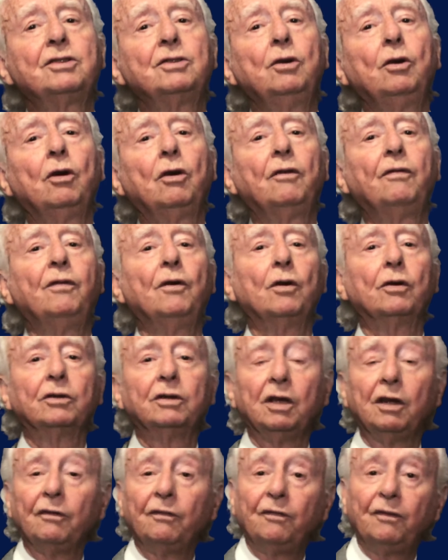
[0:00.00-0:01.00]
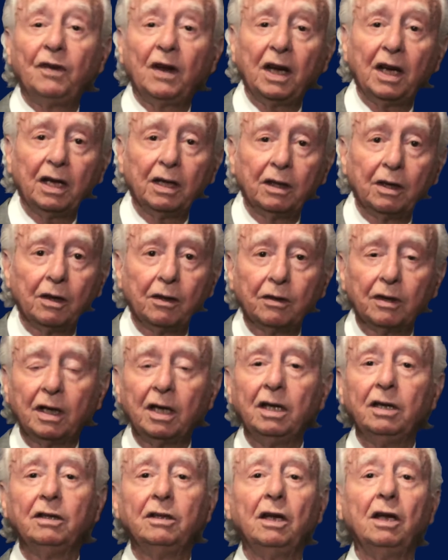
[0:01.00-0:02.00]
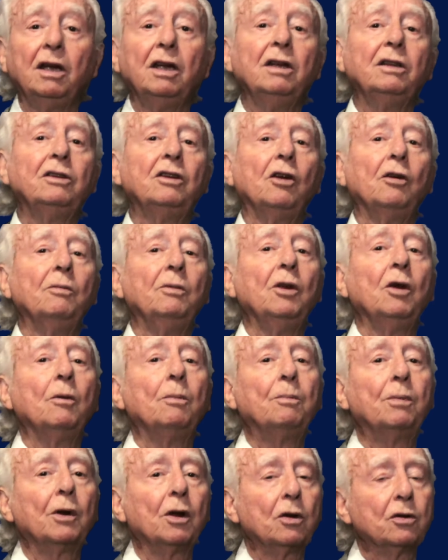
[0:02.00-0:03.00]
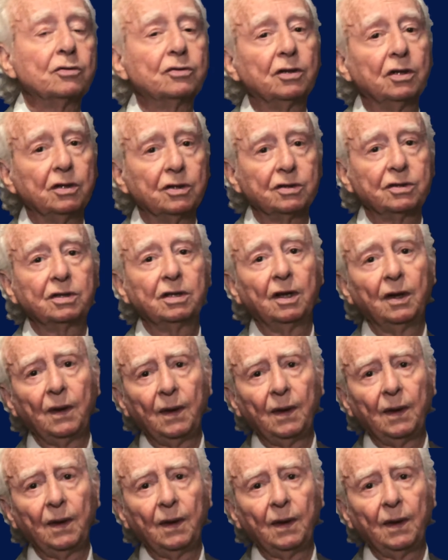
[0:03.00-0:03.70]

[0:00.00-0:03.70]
look for the failure in the interview process